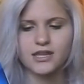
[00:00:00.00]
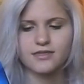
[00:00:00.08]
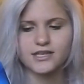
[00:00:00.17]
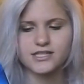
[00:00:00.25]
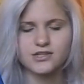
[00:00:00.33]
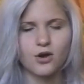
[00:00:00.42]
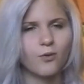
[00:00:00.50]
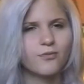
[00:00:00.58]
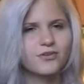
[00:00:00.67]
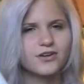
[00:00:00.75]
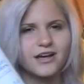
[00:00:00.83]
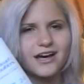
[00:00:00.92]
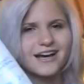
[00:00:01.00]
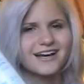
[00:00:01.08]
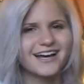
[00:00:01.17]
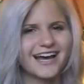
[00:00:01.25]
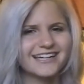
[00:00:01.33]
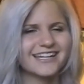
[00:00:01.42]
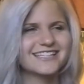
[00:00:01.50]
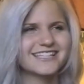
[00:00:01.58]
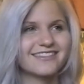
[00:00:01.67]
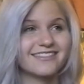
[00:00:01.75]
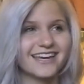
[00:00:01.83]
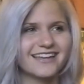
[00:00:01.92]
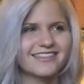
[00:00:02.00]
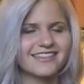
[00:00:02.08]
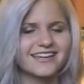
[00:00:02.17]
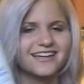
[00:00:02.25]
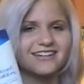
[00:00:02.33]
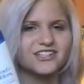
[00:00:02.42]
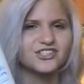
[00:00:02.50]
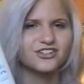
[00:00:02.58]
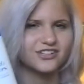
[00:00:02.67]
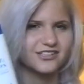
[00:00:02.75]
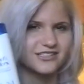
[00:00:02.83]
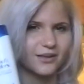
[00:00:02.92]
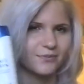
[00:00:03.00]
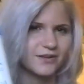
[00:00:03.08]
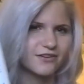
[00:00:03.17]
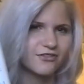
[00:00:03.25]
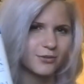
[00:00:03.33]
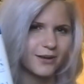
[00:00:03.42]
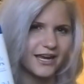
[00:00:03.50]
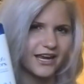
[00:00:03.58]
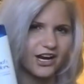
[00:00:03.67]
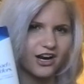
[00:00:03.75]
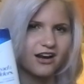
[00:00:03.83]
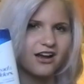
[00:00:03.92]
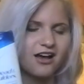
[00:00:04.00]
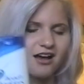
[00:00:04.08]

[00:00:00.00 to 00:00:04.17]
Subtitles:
this hopeful I'd like to think that the conditioner does something for my hair.